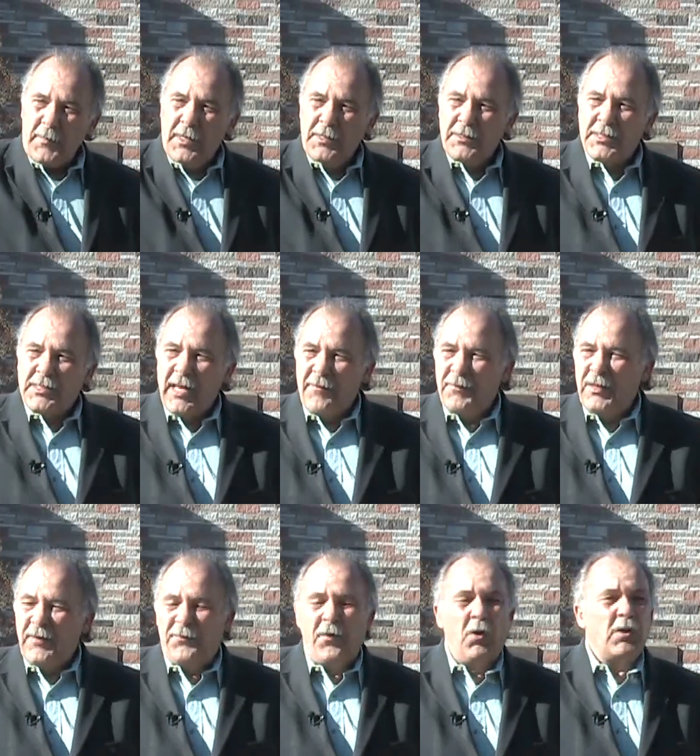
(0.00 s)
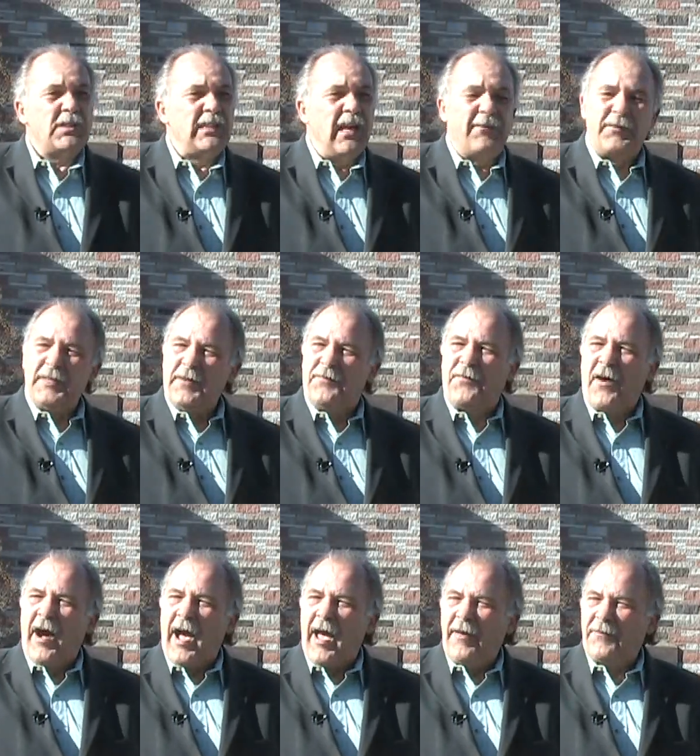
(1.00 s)
in 74,
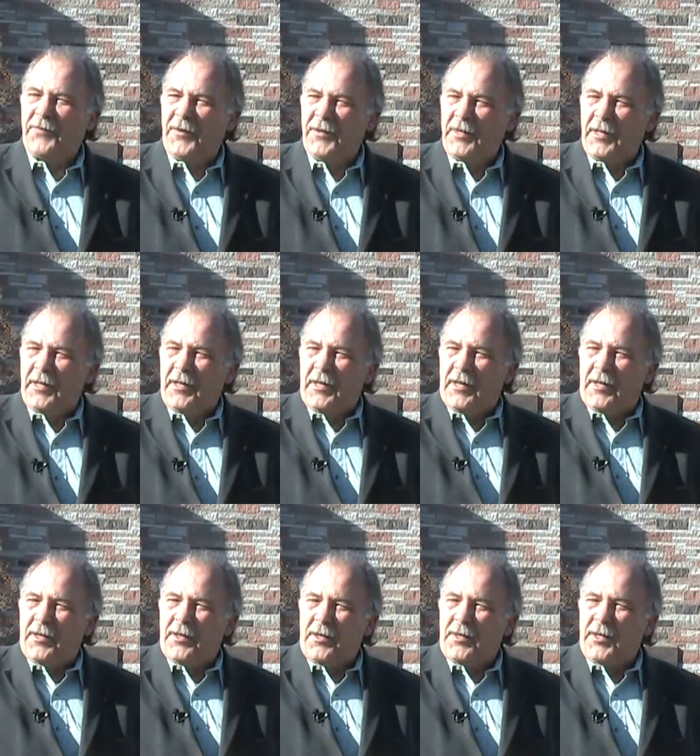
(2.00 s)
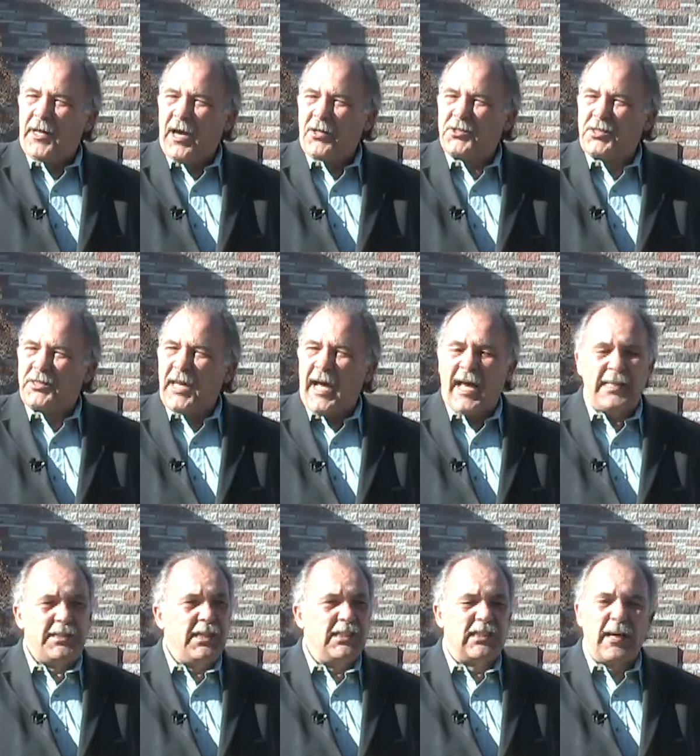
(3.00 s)
75, the
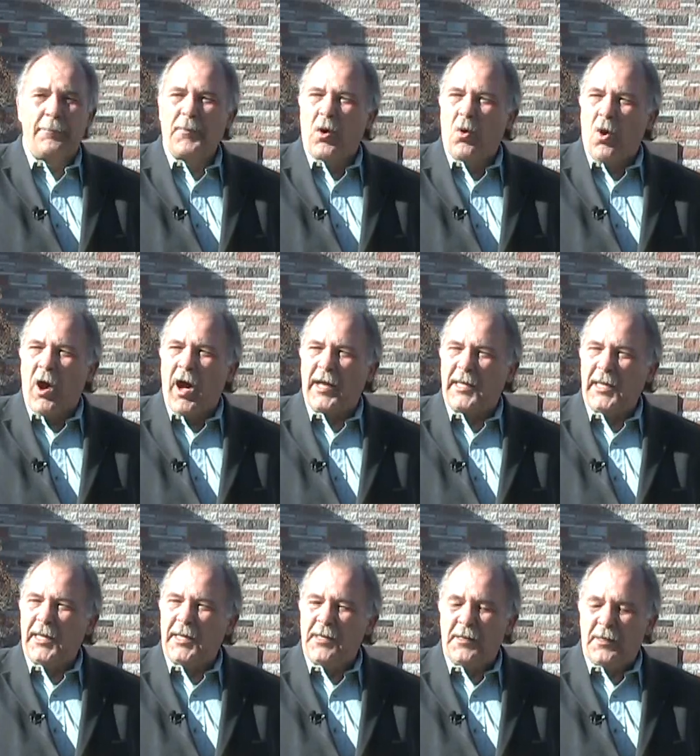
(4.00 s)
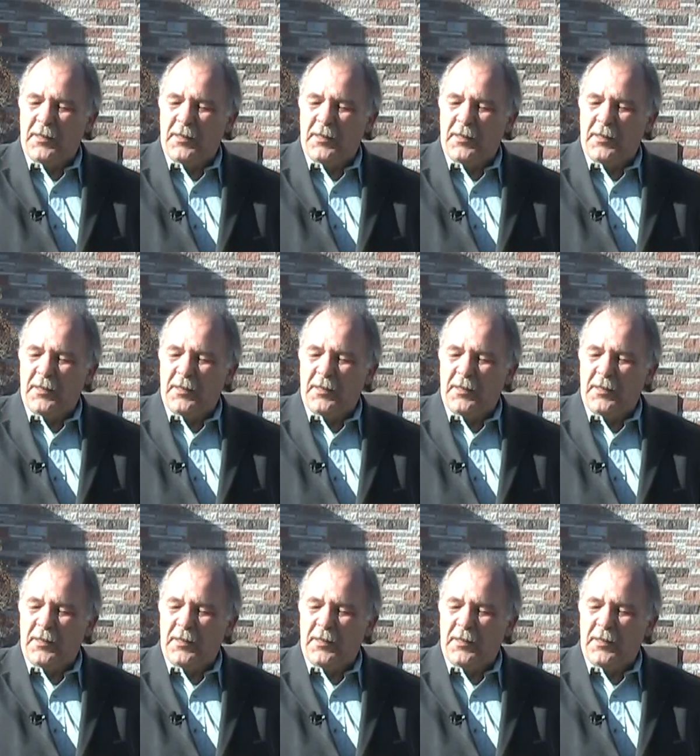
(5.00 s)
Archdiocese of Milwaukee,